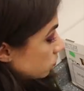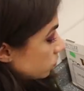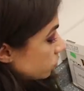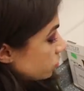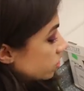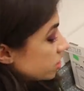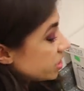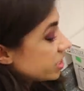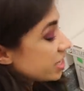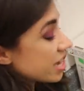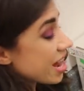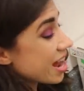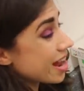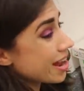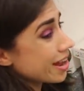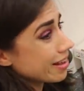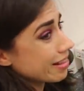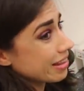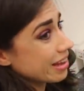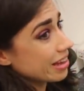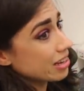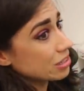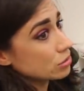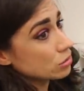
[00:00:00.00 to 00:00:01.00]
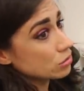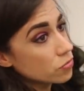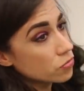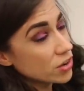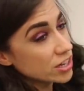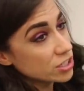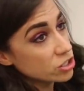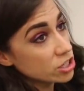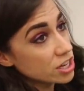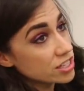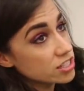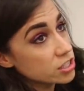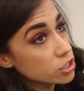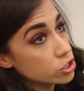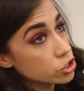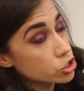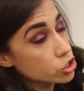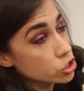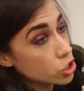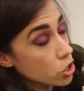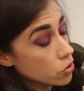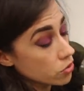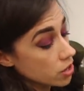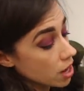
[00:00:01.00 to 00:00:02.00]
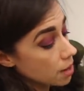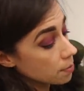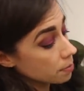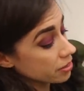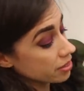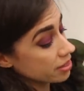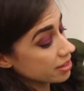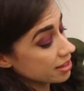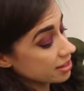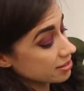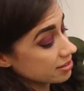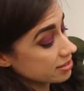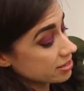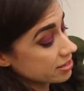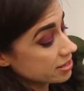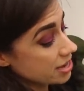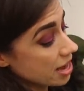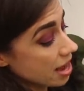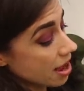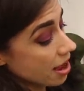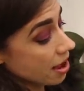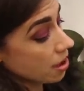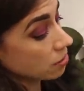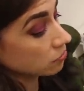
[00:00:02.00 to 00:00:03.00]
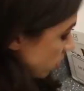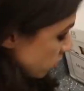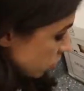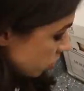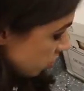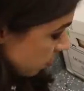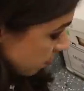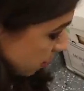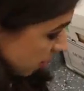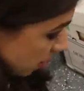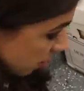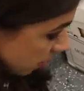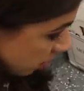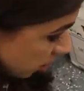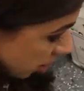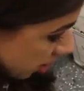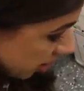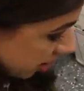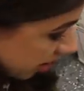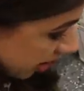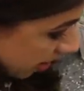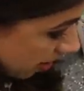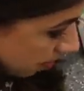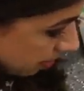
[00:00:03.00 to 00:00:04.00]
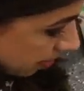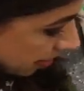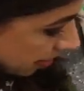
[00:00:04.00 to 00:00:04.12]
It was the day Francesca showed up this day. We just immediately started taking